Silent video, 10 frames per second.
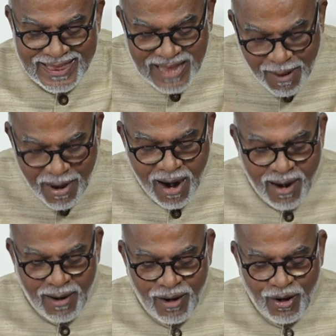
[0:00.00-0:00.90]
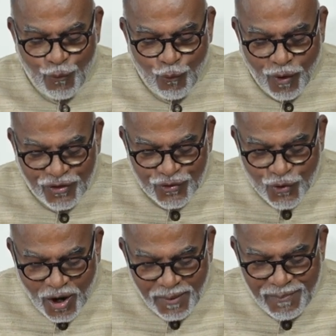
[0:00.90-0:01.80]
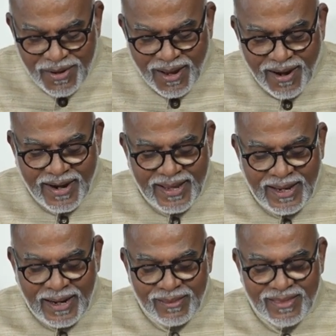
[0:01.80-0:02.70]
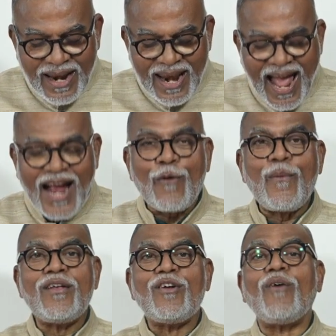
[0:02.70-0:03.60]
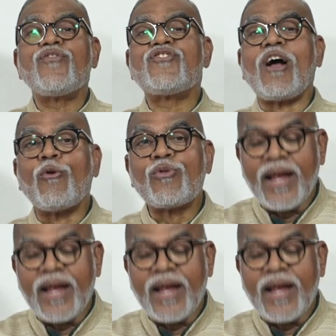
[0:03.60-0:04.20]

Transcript: Tamil was not merely the language of South